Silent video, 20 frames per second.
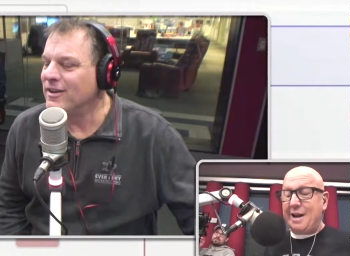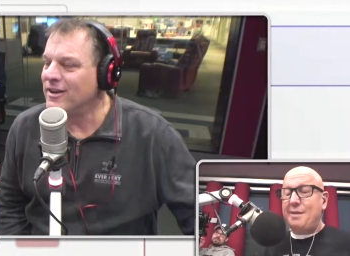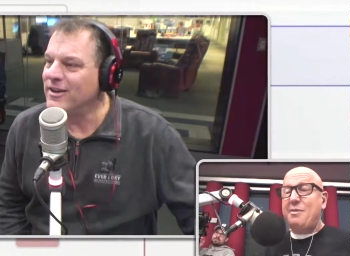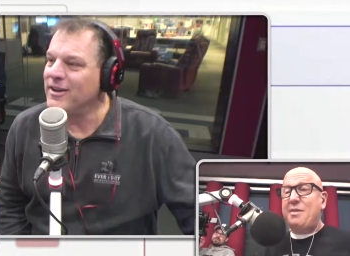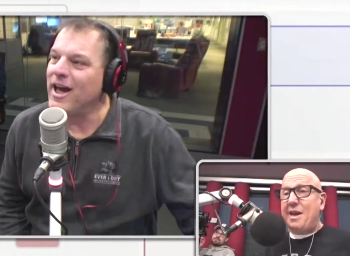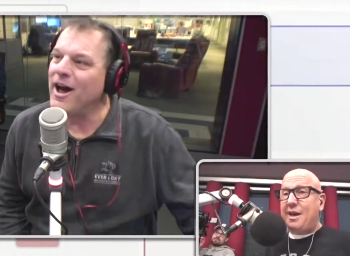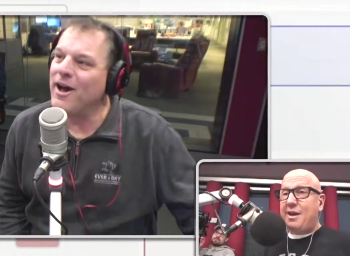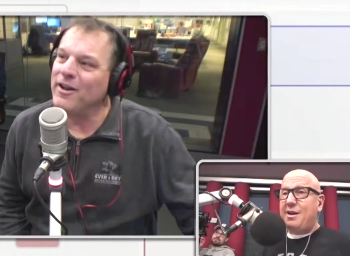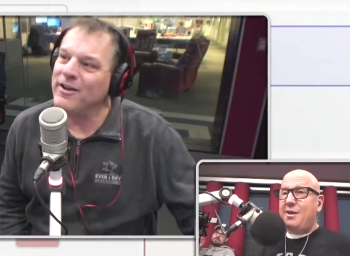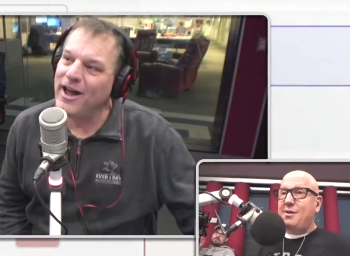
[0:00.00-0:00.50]

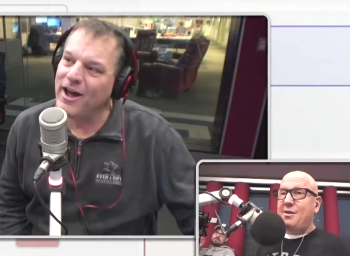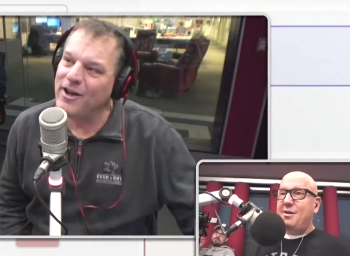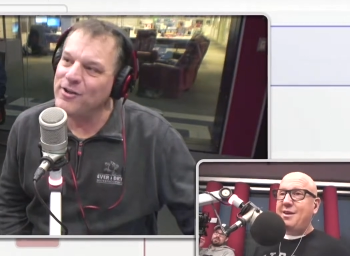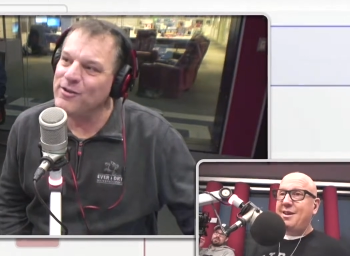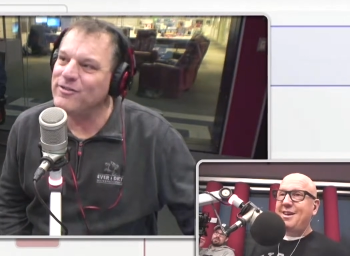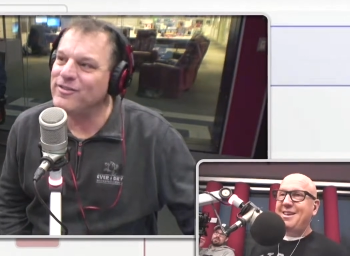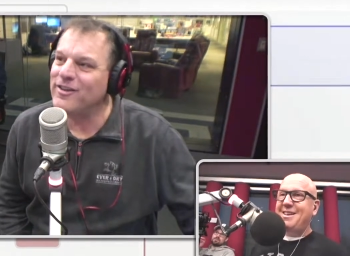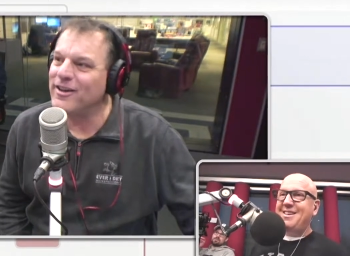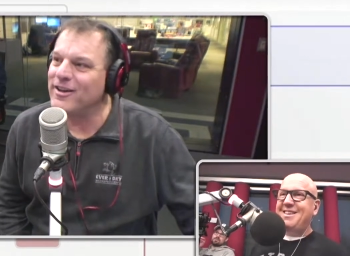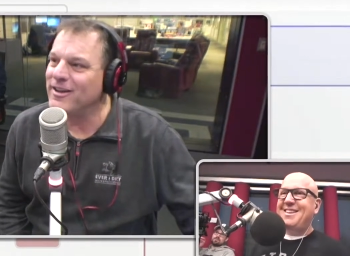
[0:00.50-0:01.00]
Speaker 1: and now you. now
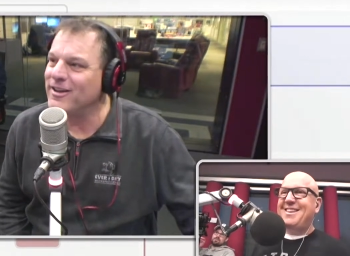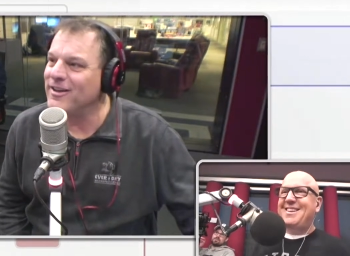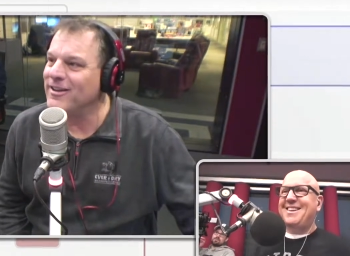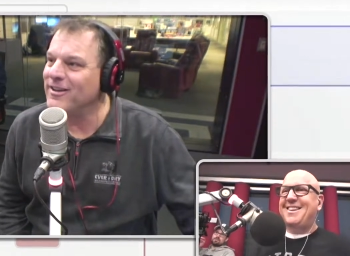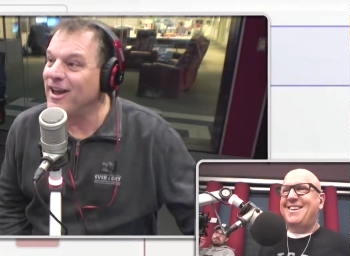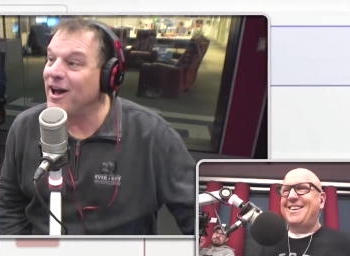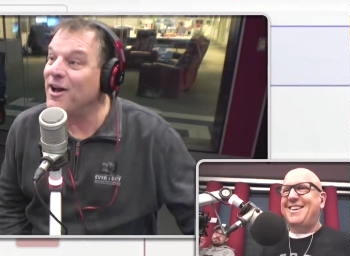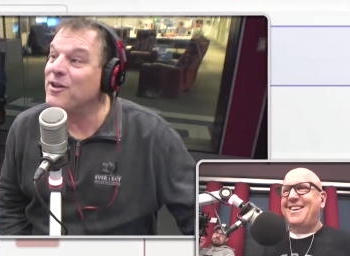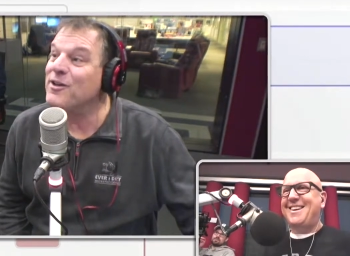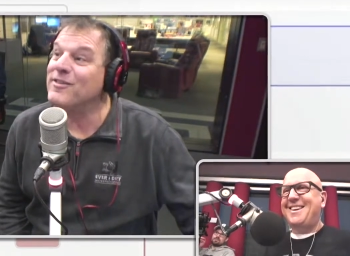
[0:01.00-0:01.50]
you send
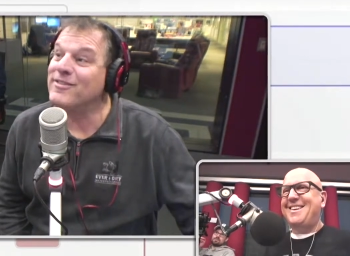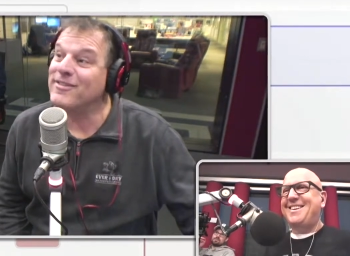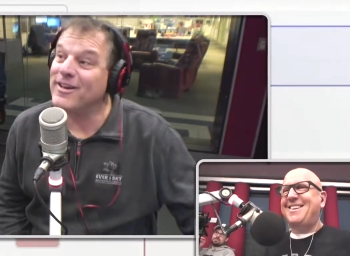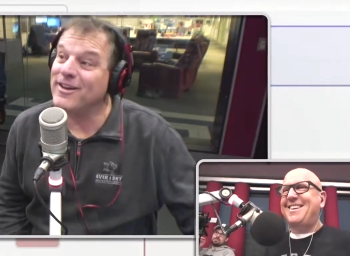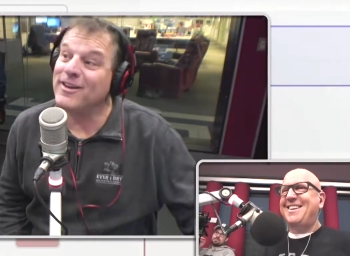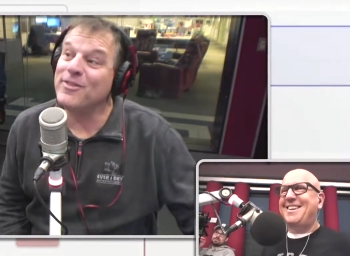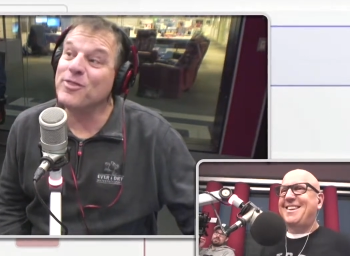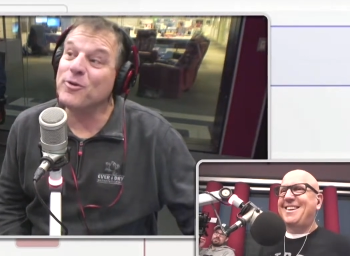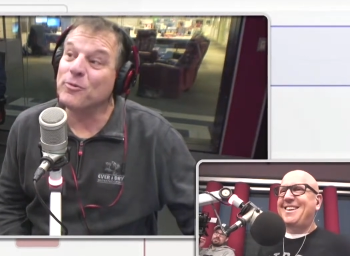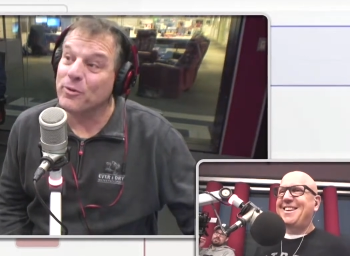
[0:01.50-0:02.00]
in now you
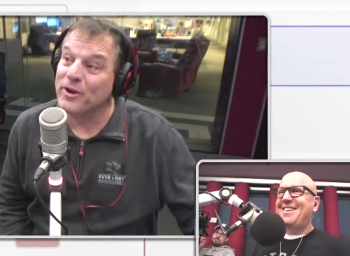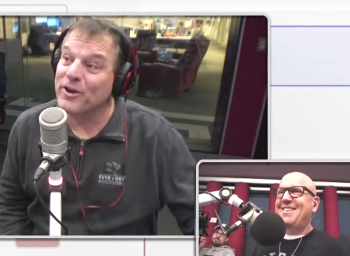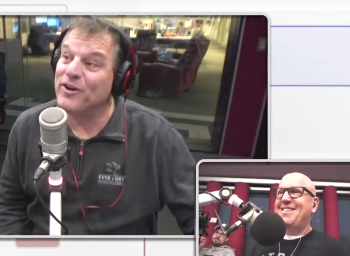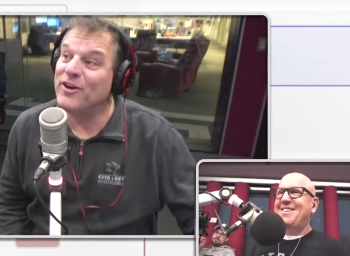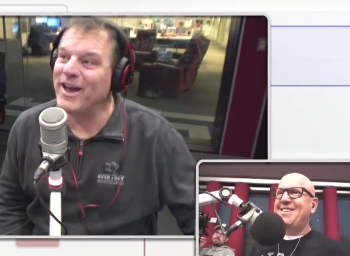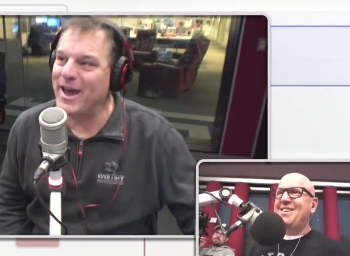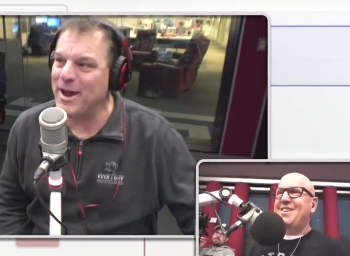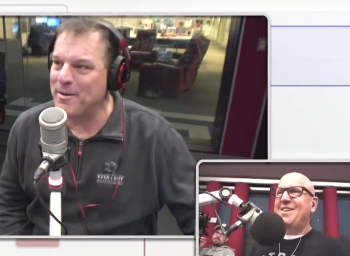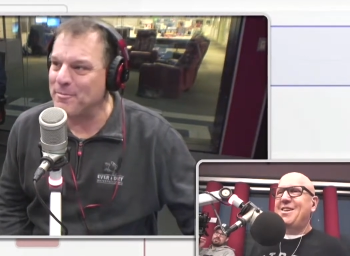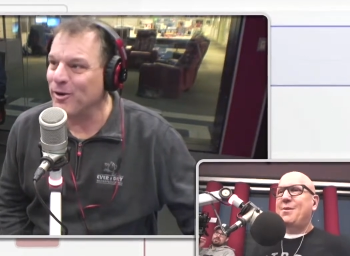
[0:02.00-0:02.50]
send in the
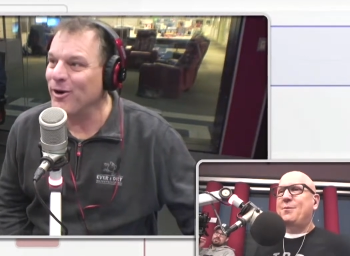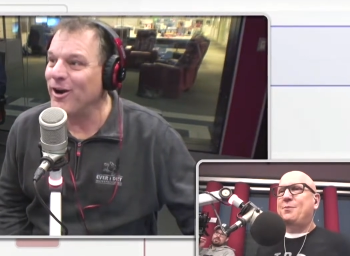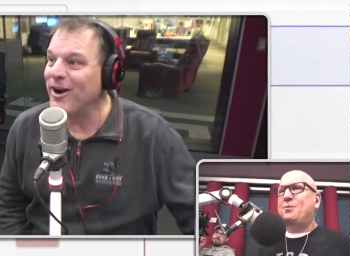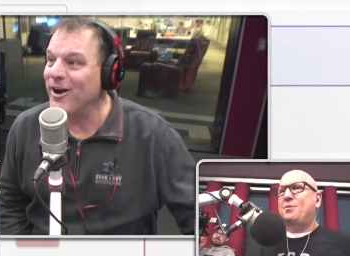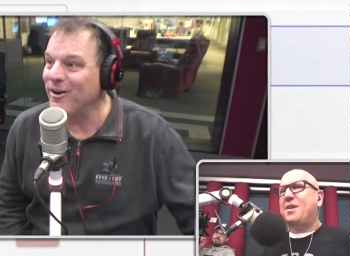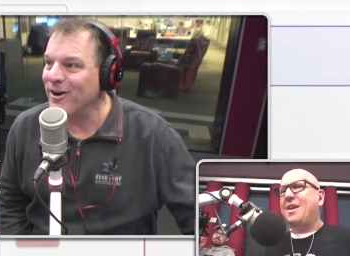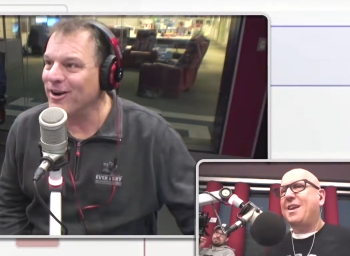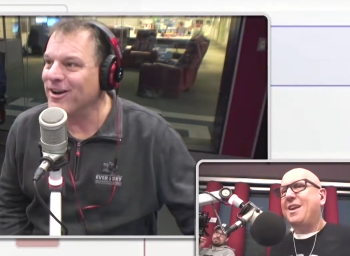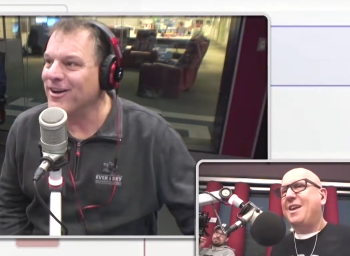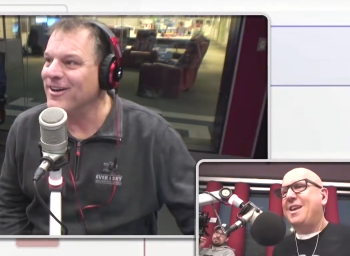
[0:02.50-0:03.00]
real hammer,
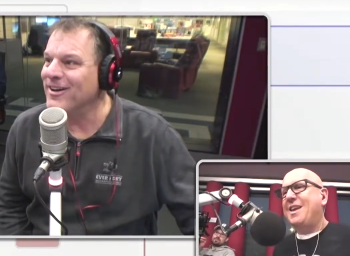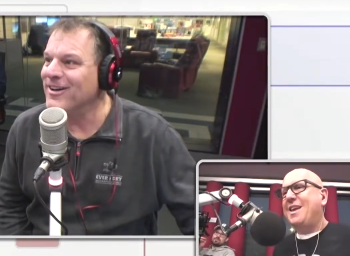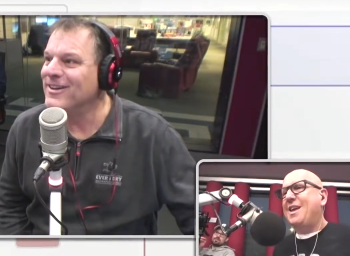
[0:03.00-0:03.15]
Erica.